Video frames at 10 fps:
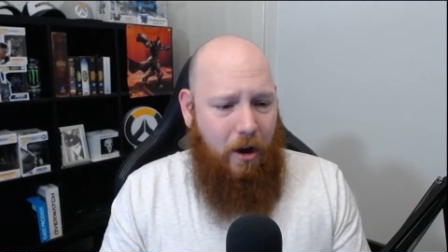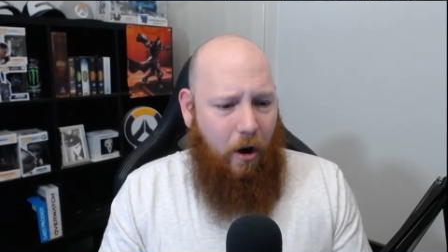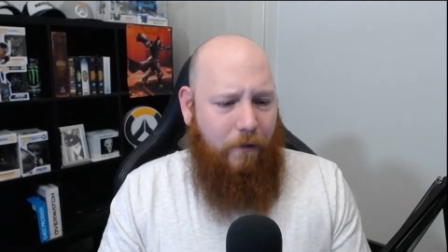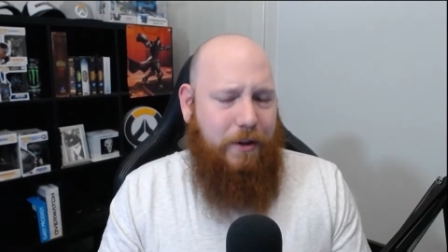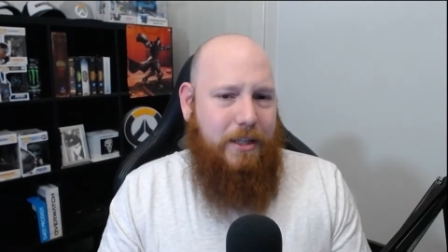
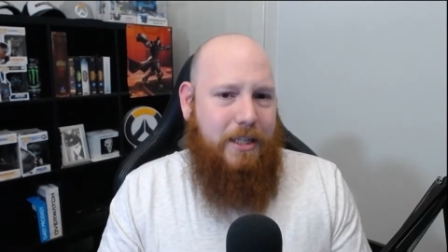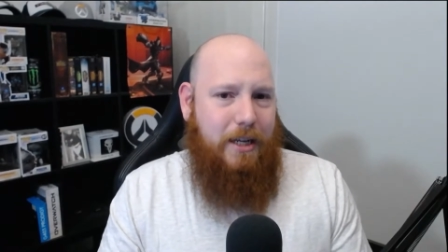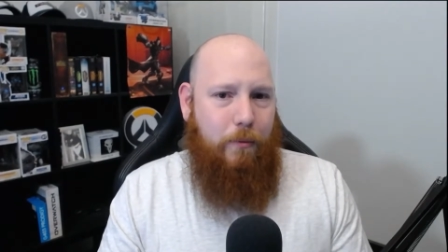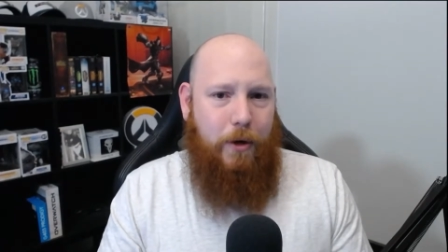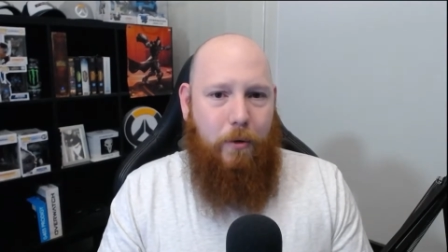
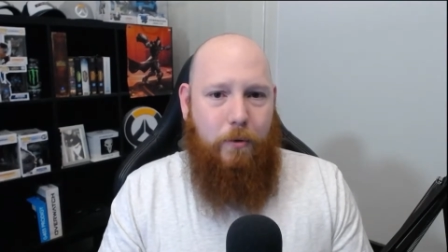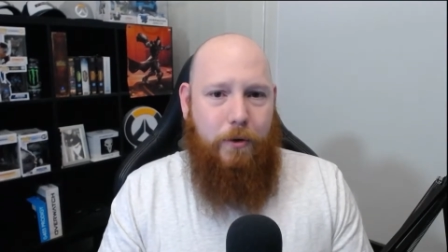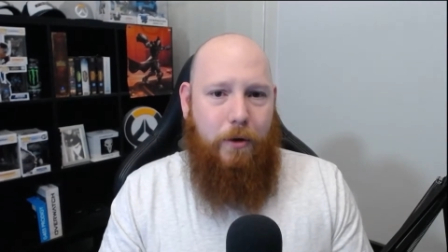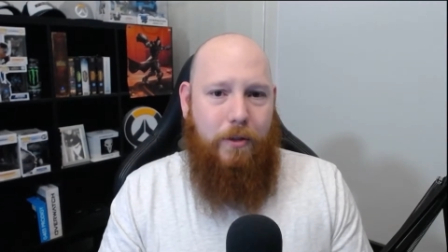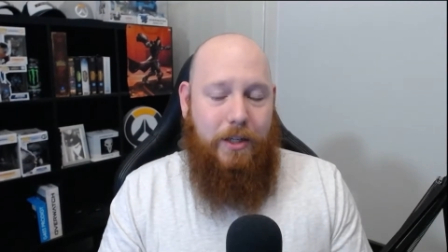obviously we all
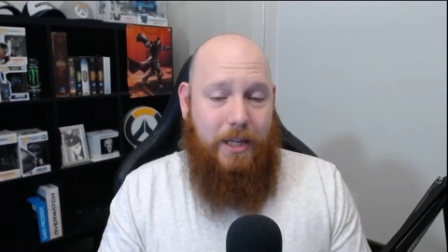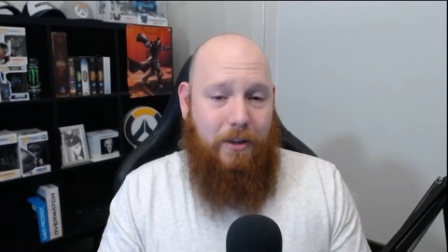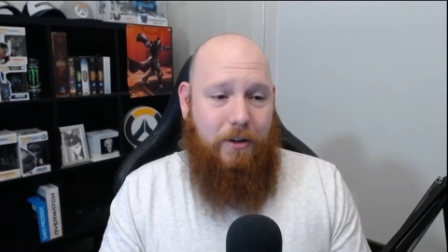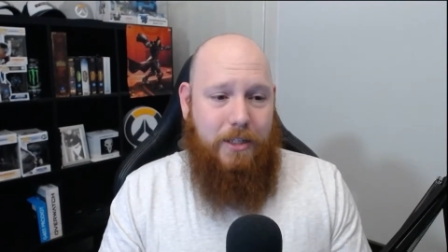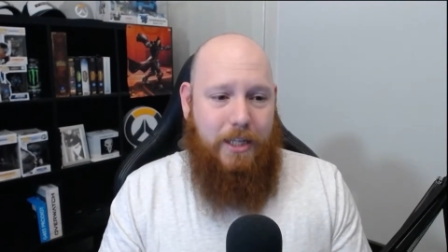know that
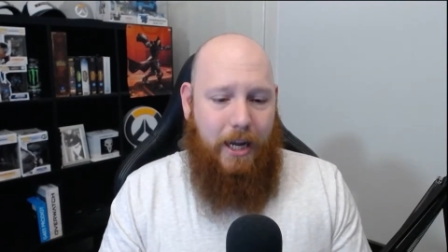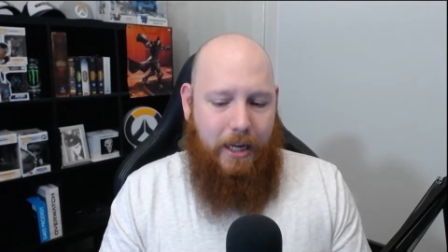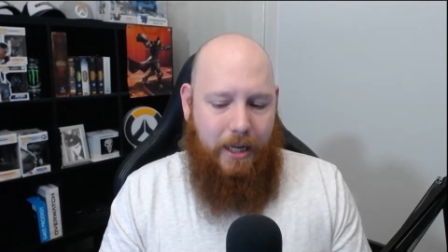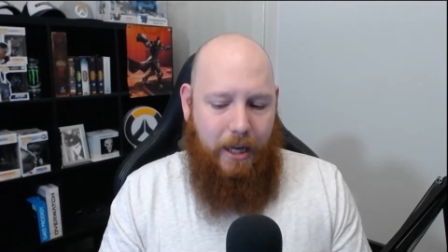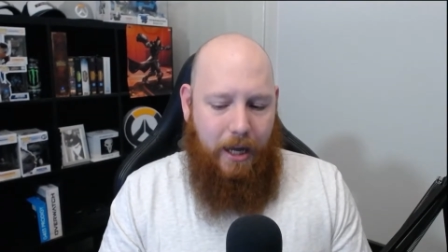Death Knights are
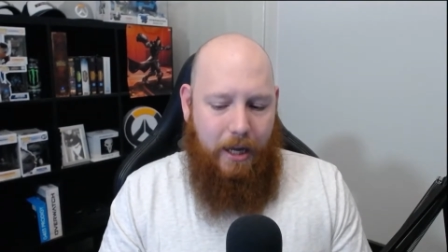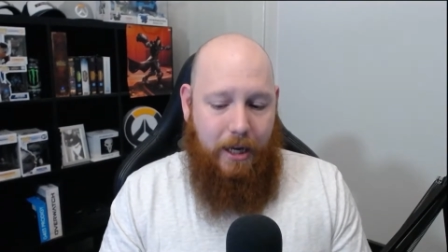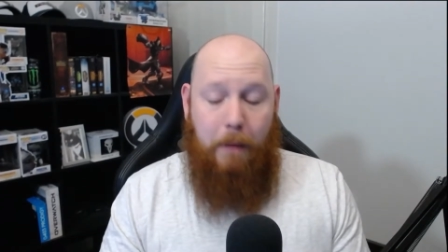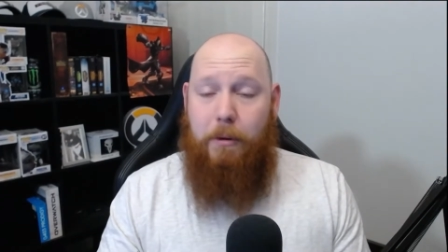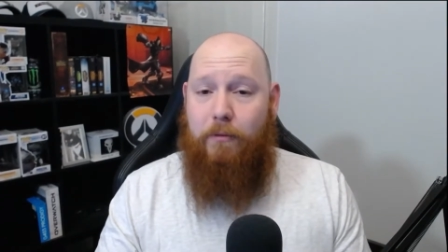getting uh, a
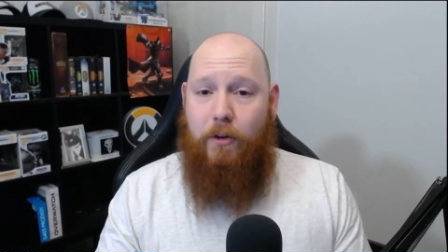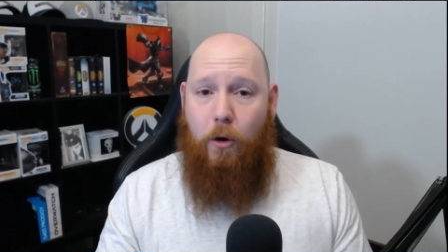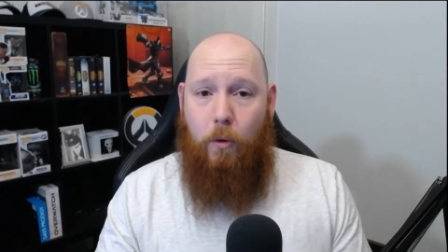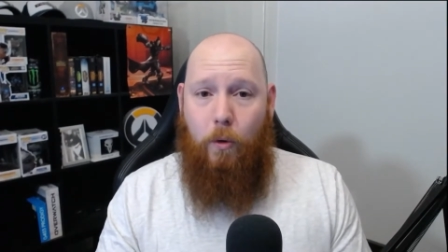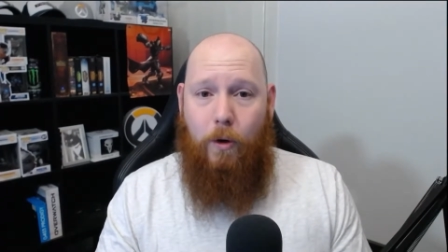couple of
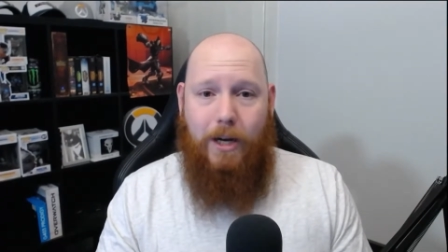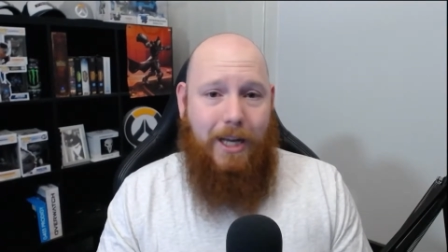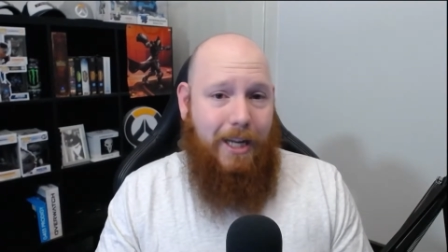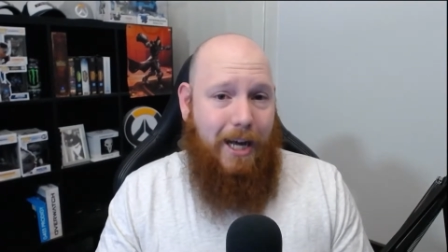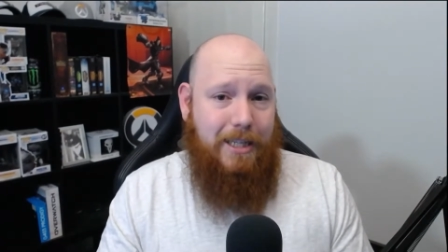core
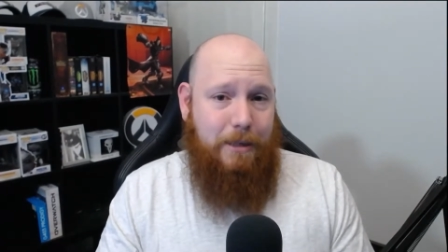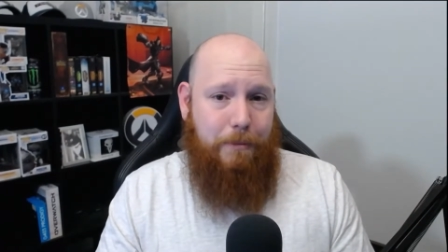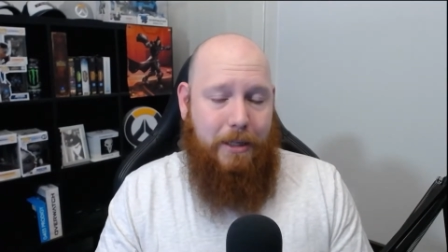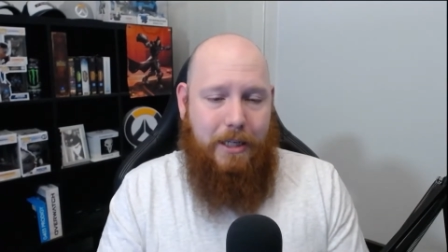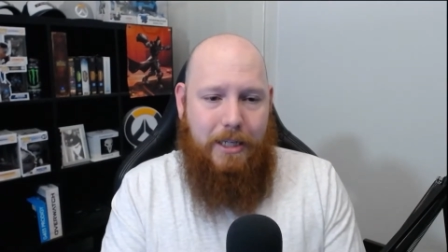class
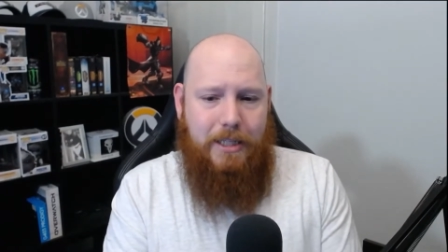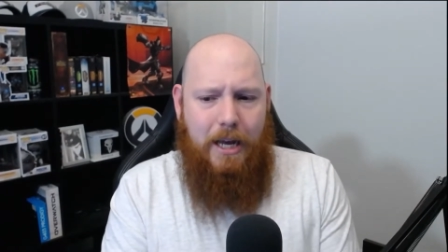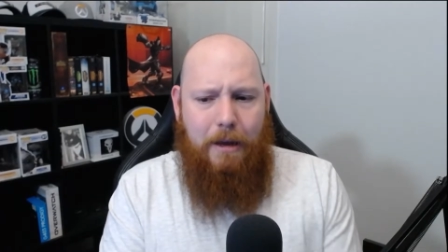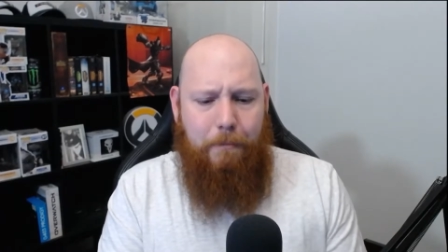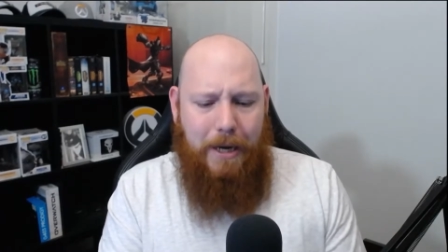abilities,
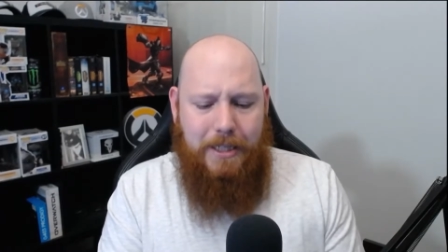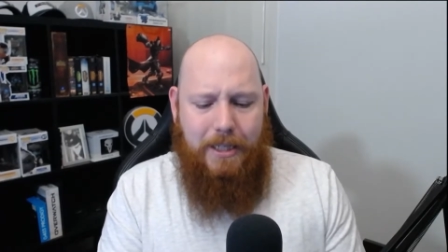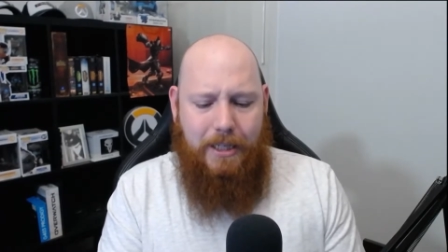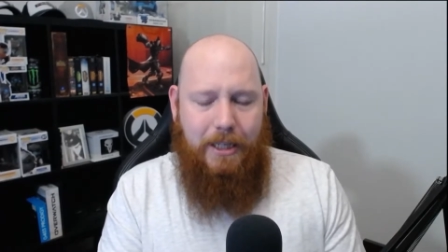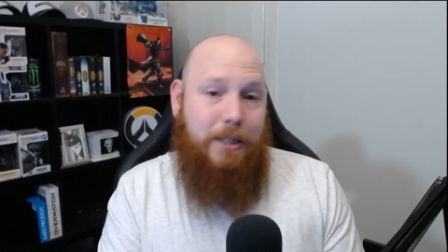
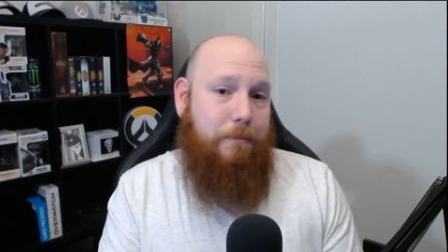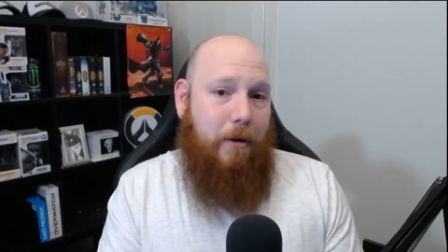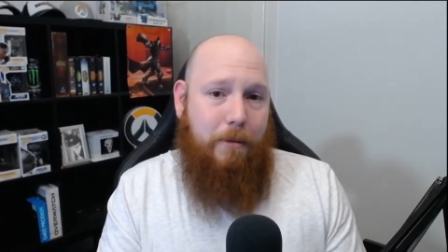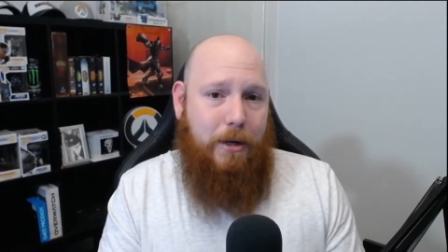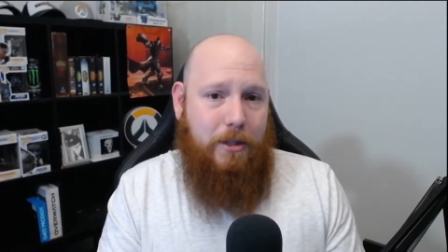basically
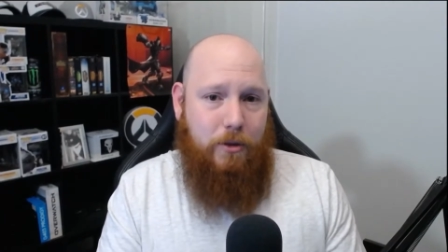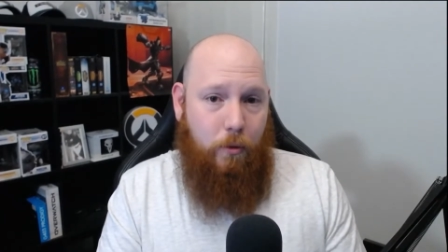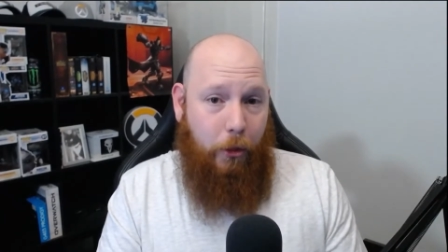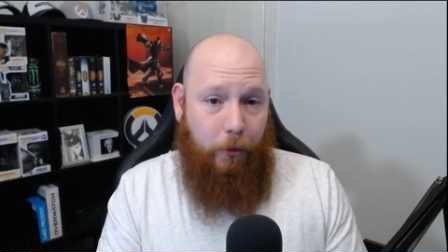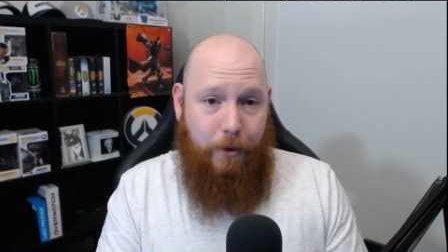spread amongst
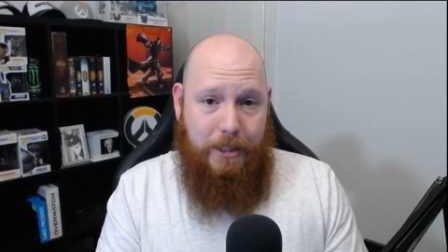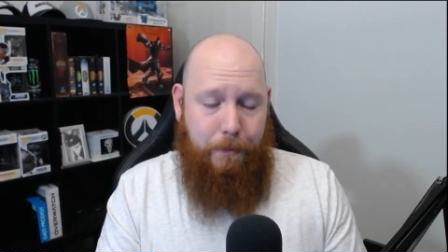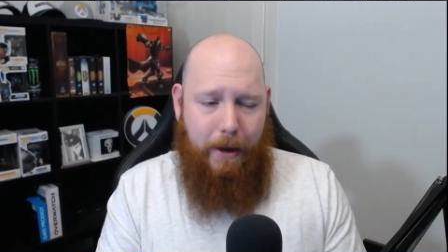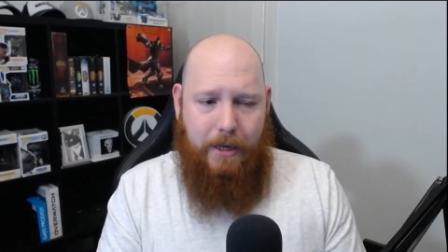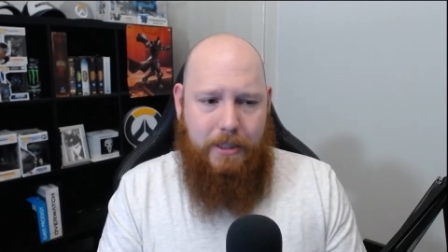all three
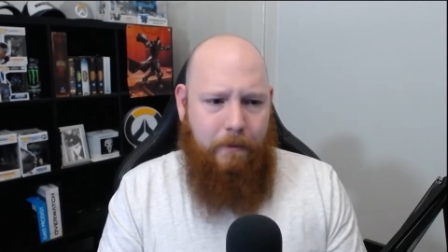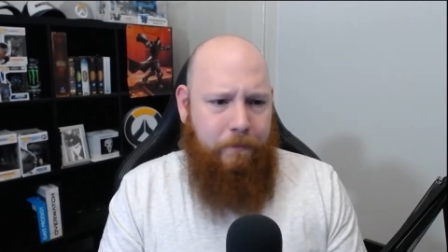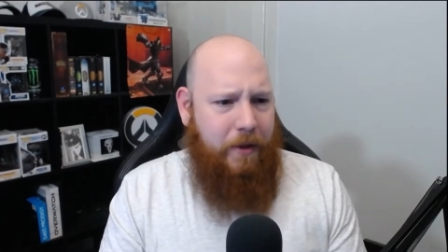specs.